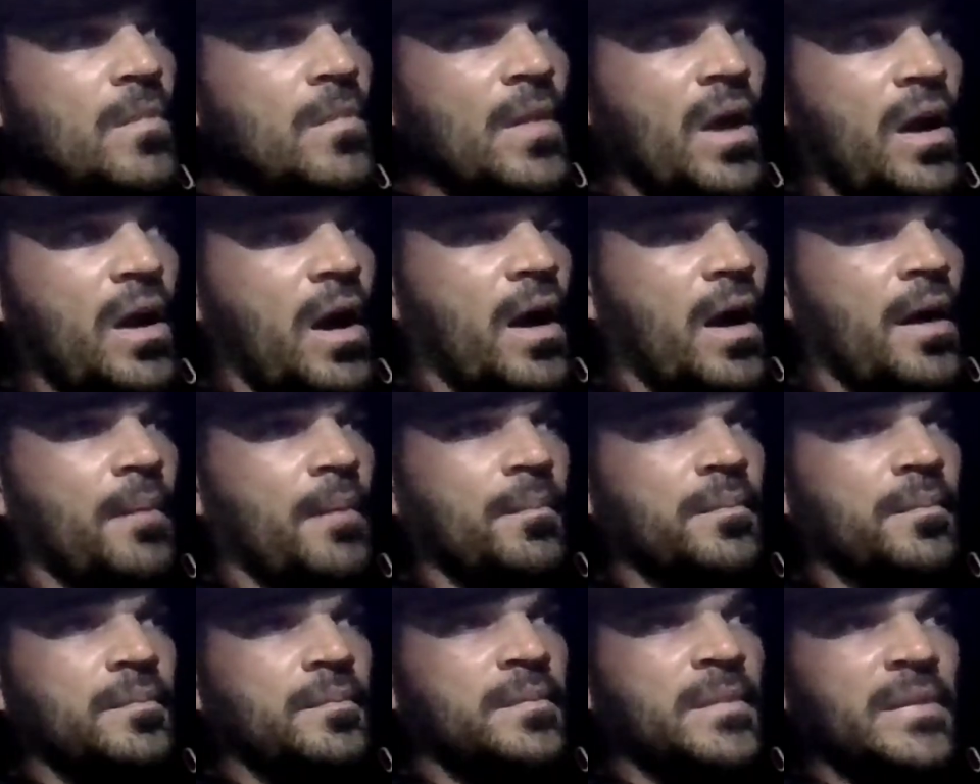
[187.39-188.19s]

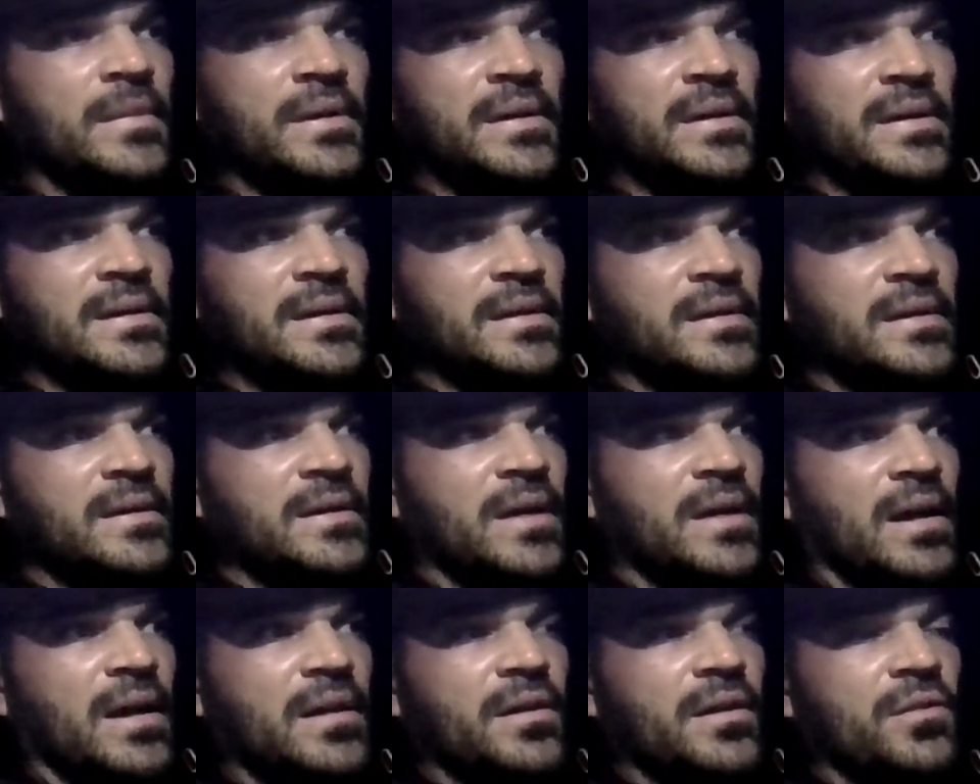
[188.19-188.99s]
Um,
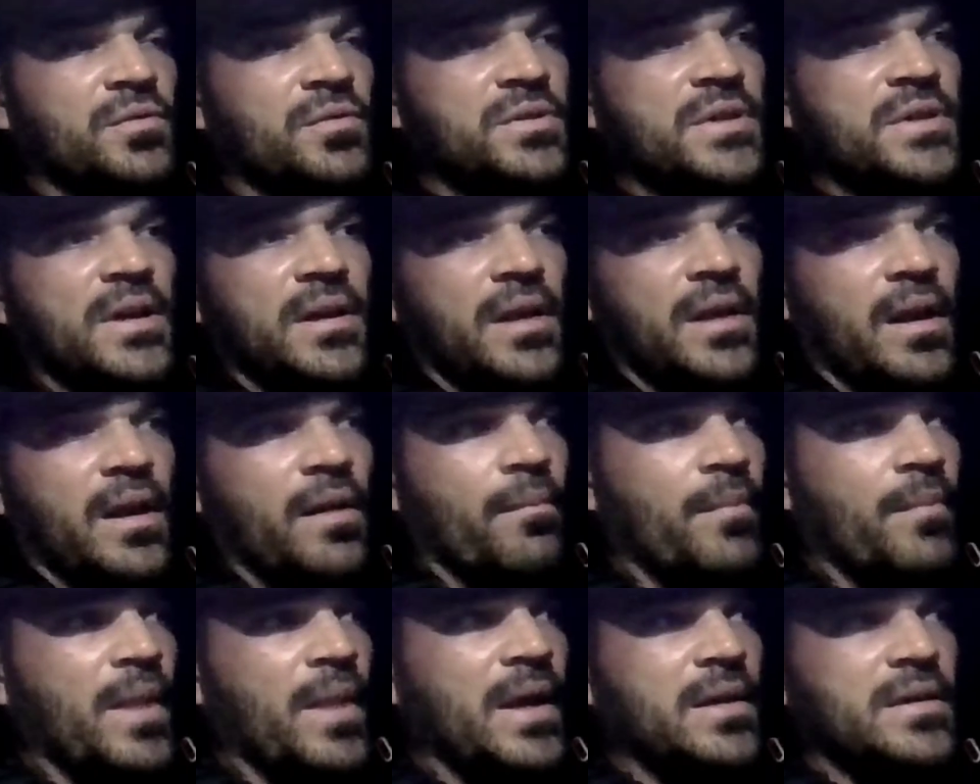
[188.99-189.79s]
you'll see a lot of
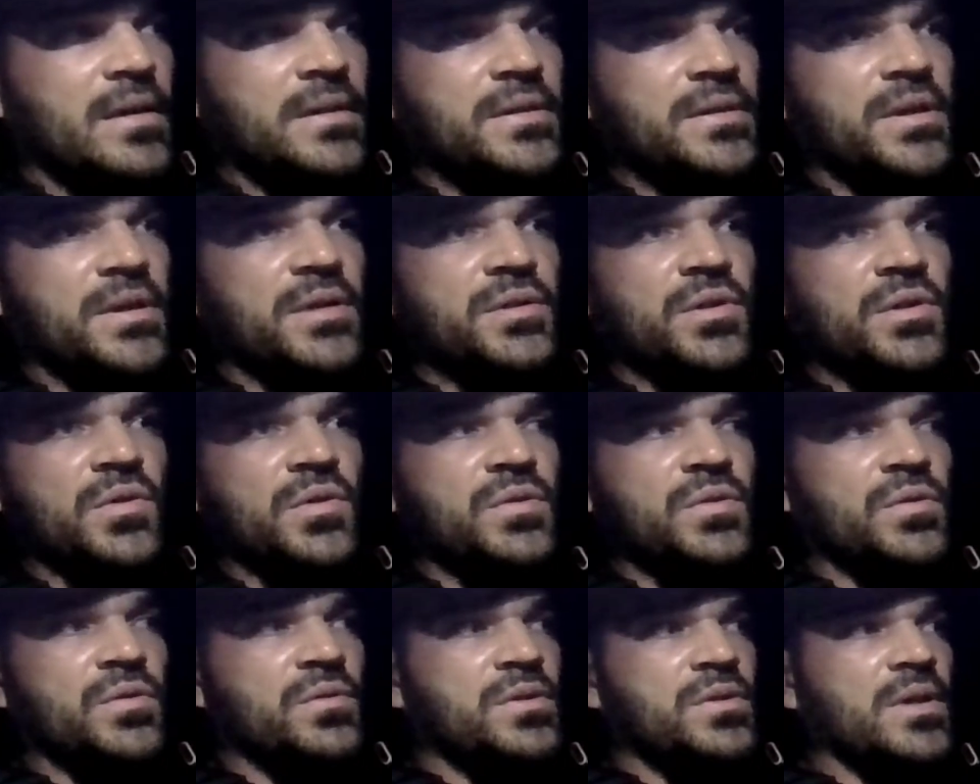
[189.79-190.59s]
maintenance
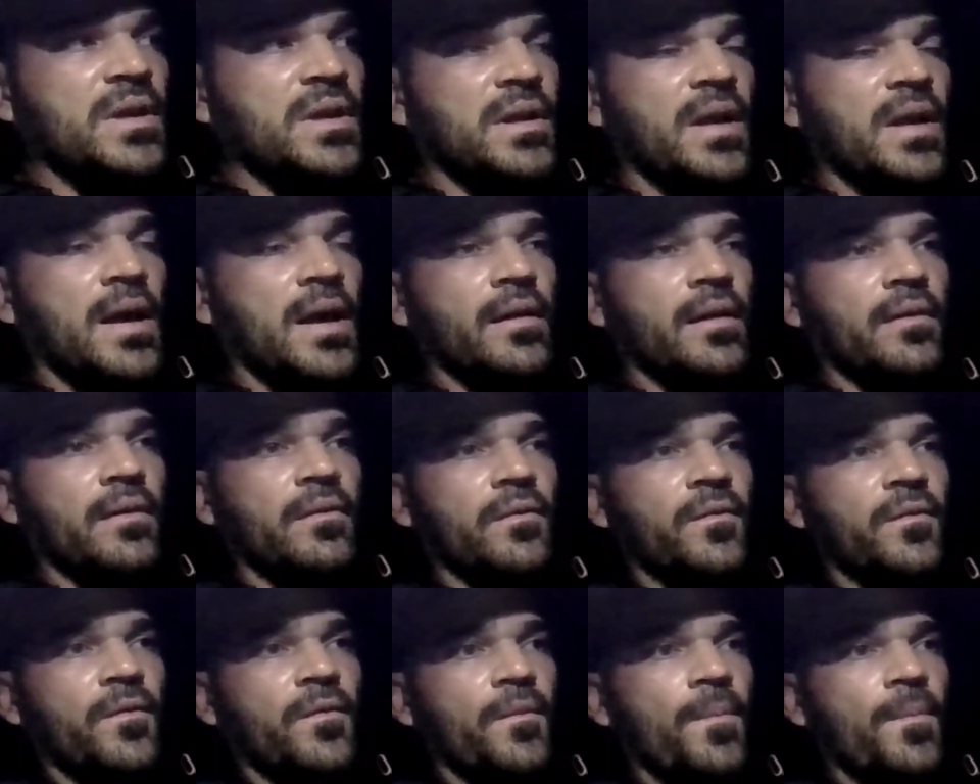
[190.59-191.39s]
issues. You'll see a lot
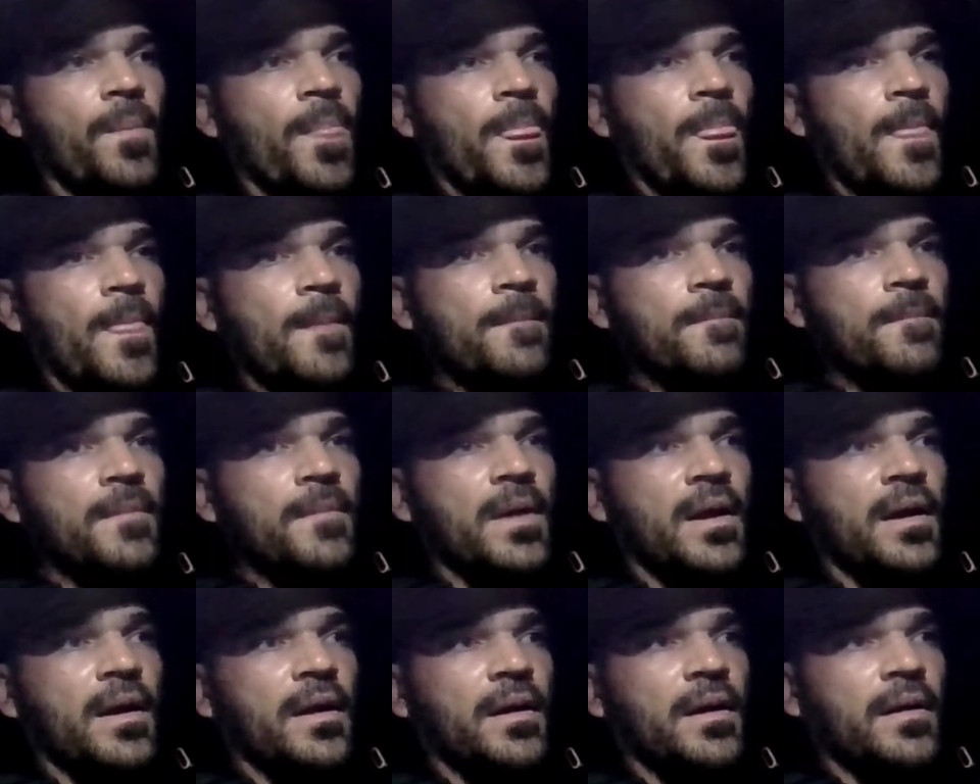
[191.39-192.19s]
of
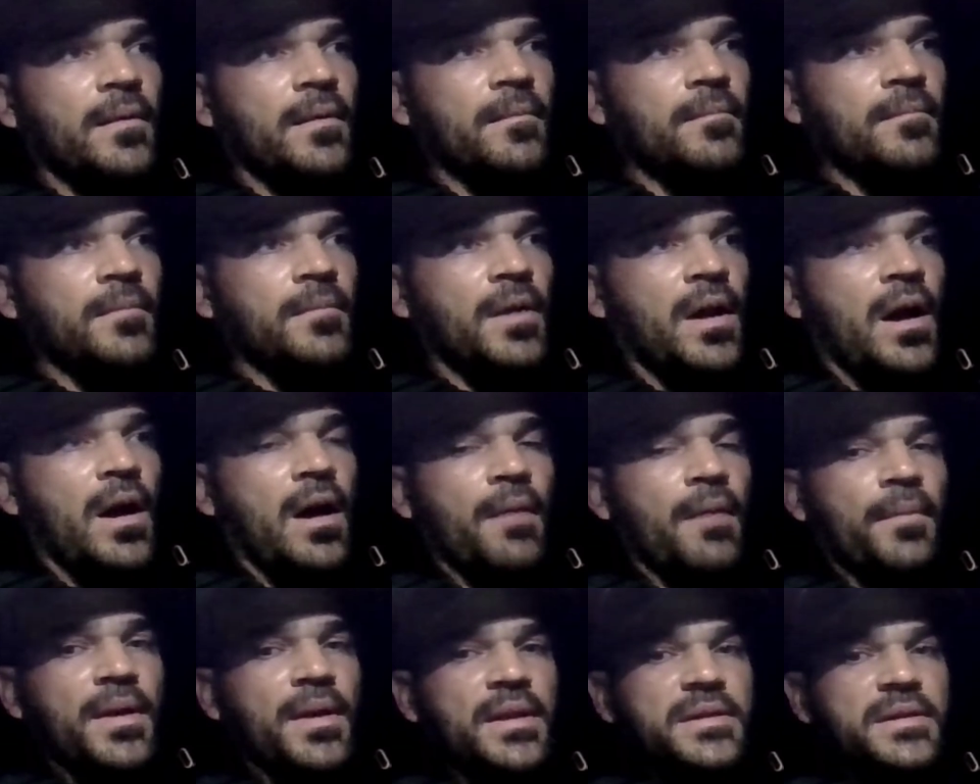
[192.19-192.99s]

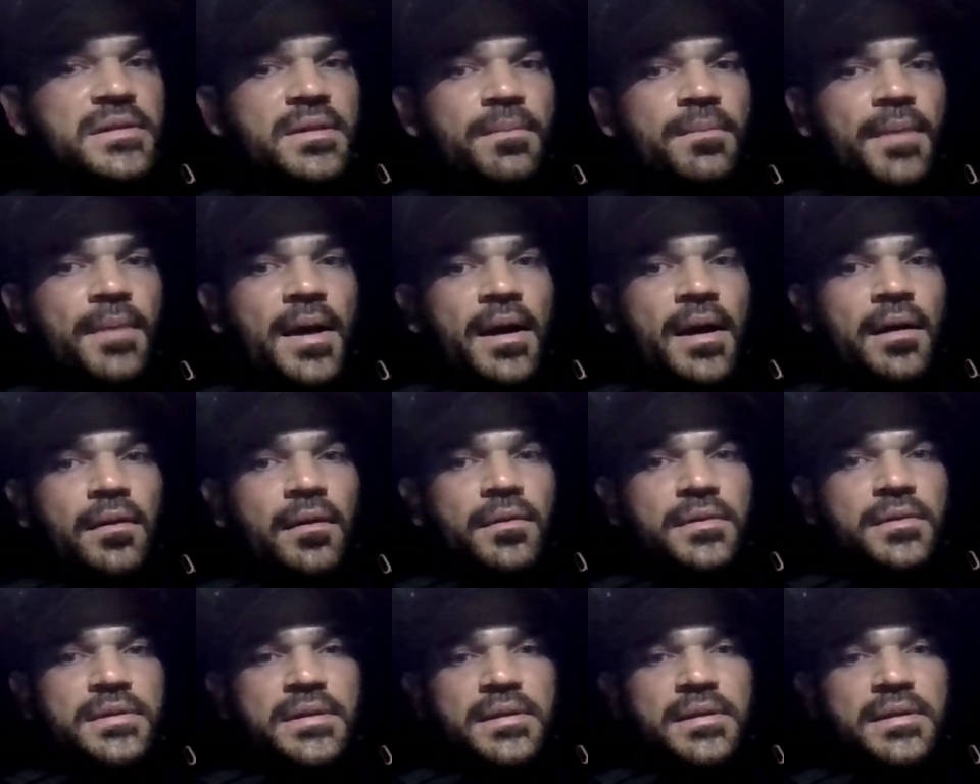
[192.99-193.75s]
comments about